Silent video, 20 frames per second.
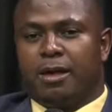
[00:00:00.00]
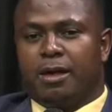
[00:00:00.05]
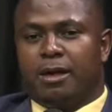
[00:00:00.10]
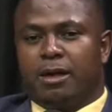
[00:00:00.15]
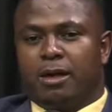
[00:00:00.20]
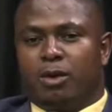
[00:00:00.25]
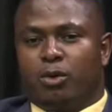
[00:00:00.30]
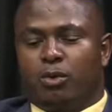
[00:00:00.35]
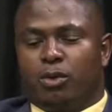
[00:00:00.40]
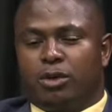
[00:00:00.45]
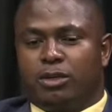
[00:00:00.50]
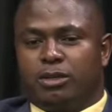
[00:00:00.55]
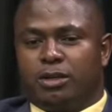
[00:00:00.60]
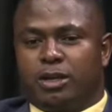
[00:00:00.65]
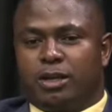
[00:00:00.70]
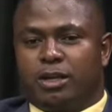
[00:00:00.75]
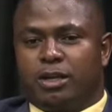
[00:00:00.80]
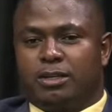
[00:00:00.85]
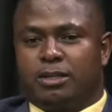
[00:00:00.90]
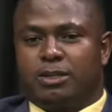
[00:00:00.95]
When they
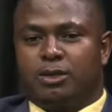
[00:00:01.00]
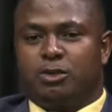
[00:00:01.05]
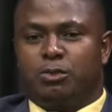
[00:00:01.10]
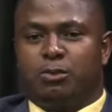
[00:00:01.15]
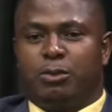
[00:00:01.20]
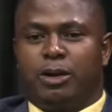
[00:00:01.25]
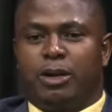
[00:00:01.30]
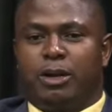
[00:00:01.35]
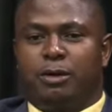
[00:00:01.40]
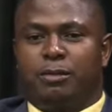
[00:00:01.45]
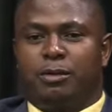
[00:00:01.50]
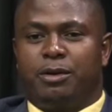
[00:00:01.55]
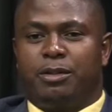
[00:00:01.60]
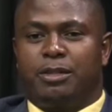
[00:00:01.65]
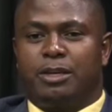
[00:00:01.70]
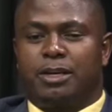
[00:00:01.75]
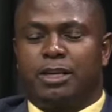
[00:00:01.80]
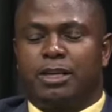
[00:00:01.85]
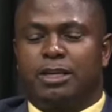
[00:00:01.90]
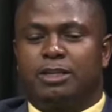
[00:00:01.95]
get into parliament, they
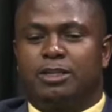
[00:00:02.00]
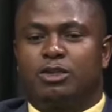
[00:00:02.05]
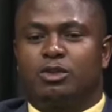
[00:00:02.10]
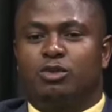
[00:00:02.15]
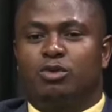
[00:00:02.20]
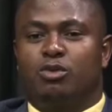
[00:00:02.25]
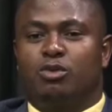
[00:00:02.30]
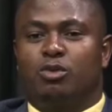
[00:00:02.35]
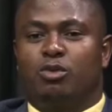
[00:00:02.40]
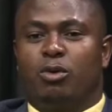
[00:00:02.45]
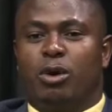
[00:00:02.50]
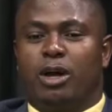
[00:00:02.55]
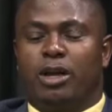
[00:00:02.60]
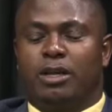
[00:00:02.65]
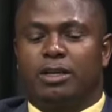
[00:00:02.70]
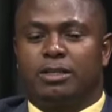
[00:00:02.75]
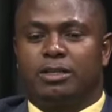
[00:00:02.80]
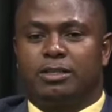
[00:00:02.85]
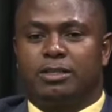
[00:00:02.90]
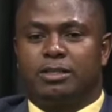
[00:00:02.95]
get too
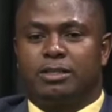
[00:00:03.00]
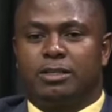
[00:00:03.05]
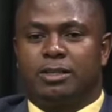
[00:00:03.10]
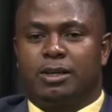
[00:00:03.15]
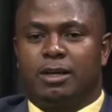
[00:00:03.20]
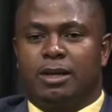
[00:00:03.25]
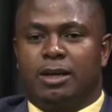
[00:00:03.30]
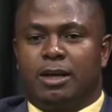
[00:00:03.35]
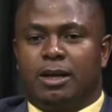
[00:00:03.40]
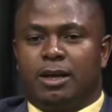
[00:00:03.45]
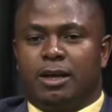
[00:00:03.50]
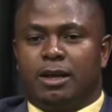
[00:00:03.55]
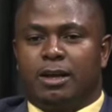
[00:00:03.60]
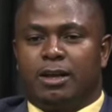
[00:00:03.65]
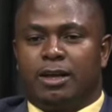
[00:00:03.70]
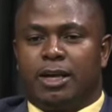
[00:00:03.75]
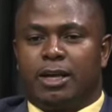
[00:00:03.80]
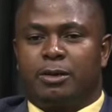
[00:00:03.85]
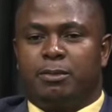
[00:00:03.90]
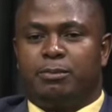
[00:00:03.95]
quiet,
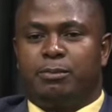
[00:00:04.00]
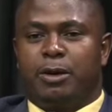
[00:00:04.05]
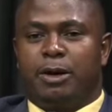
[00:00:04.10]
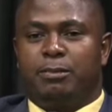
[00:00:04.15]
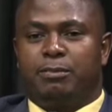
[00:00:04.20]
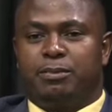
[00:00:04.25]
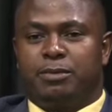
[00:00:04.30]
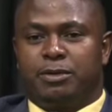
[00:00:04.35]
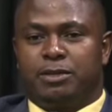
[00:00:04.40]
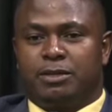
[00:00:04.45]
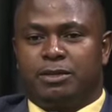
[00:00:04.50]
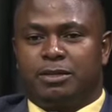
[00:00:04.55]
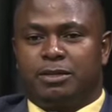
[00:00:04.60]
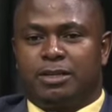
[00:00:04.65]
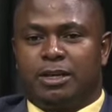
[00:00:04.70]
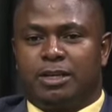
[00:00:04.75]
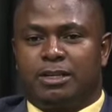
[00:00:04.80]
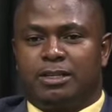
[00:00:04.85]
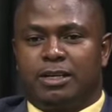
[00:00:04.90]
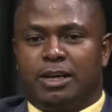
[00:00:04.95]
like puppies
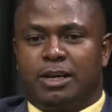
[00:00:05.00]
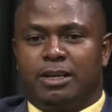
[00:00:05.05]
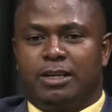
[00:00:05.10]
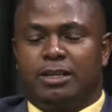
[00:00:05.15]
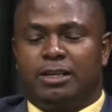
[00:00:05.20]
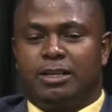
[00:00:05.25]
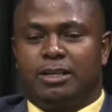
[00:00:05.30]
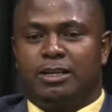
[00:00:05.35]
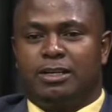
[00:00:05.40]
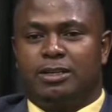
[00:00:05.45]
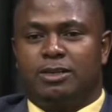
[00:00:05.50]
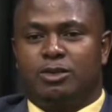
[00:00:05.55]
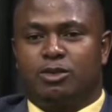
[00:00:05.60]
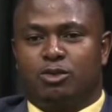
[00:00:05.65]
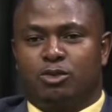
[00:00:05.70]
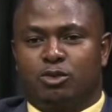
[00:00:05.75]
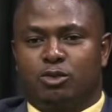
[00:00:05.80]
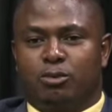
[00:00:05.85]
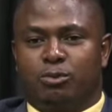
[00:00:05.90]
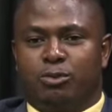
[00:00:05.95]
that are licking
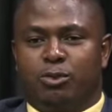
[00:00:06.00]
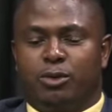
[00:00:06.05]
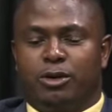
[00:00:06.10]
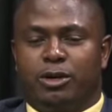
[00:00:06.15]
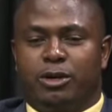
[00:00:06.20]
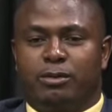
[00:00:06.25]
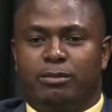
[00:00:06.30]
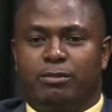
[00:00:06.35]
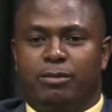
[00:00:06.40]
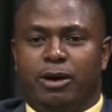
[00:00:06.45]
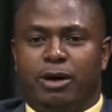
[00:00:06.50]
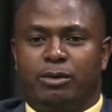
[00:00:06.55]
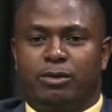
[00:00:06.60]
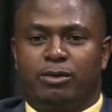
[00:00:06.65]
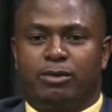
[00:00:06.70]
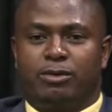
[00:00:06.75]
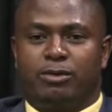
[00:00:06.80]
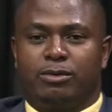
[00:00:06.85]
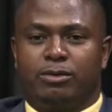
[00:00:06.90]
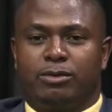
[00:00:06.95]
soup on a
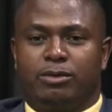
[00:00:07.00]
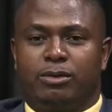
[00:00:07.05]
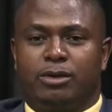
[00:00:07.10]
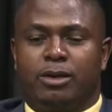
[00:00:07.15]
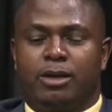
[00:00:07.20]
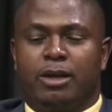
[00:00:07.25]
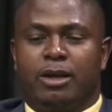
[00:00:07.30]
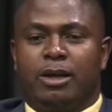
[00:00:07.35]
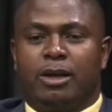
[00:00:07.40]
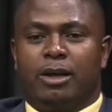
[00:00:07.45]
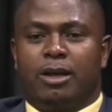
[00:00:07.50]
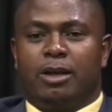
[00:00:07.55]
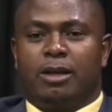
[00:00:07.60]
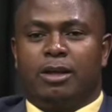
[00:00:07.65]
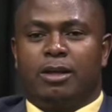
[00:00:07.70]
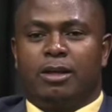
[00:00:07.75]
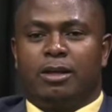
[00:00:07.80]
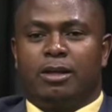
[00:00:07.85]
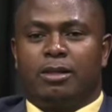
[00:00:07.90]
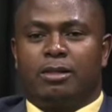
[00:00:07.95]
bowl.
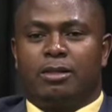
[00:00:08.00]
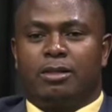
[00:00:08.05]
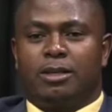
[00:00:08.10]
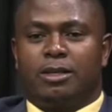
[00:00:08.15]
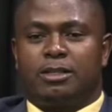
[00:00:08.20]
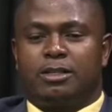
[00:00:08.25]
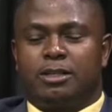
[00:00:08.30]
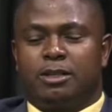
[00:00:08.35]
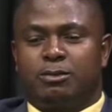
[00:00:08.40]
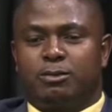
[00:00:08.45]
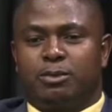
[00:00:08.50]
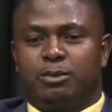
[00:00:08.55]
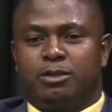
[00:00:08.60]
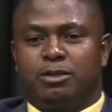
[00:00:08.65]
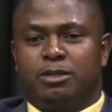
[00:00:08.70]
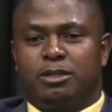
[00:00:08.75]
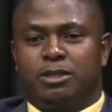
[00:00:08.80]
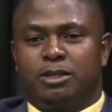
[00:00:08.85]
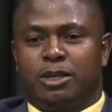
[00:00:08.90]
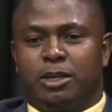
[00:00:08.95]
The Triple
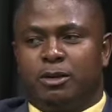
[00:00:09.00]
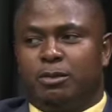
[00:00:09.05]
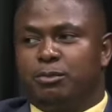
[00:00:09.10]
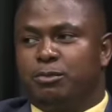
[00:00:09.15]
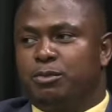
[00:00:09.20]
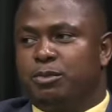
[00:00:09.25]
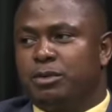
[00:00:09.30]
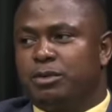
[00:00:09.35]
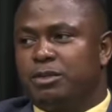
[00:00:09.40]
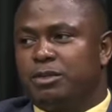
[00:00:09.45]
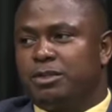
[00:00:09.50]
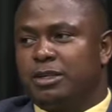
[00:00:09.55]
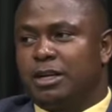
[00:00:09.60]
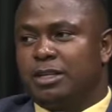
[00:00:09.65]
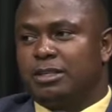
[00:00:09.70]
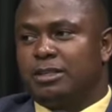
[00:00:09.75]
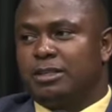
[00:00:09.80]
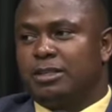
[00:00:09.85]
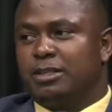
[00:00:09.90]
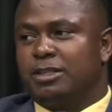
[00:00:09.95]
C MPs are
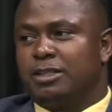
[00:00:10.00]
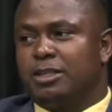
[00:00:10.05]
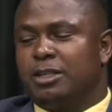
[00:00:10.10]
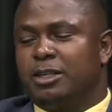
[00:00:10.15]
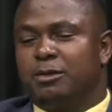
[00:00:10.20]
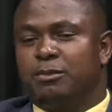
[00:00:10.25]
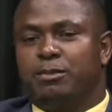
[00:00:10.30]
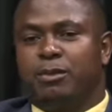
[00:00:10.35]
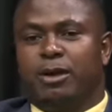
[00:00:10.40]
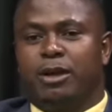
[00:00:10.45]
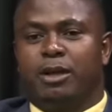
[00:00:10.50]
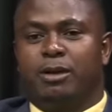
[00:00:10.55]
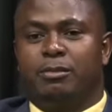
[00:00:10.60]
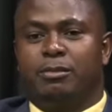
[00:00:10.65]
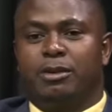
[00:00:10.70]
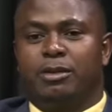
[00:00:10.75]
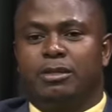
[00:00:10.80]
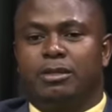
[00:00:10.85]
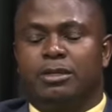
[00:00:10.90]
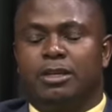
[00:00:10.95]
sitting in
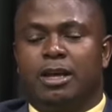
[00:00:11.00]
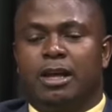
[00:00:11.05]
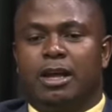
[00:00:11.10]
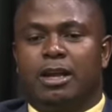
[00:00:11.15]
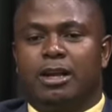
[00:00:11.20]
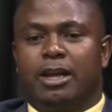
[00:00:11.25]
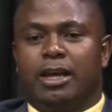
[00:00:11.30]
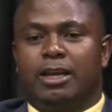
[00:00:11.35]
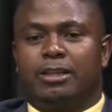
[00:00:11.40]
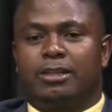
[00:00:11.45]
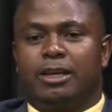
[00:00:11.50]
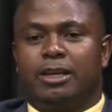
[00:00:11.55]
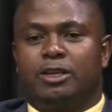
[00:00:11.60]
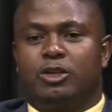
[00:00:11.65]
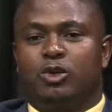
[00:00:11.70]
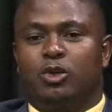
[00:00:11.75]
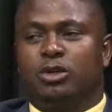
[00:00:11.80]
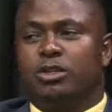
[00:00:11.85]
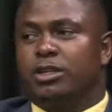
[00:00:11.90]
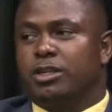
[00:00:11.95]
parliament like they
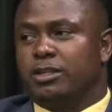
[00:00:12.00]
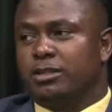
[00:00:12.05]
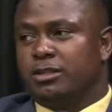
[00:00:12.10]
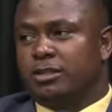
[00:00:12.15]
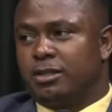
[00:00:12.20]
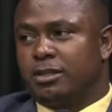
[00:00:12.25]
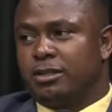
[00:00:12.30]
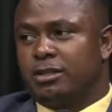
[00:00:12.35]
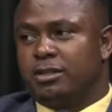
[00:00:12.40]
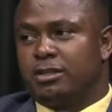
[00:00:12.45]
don't exist.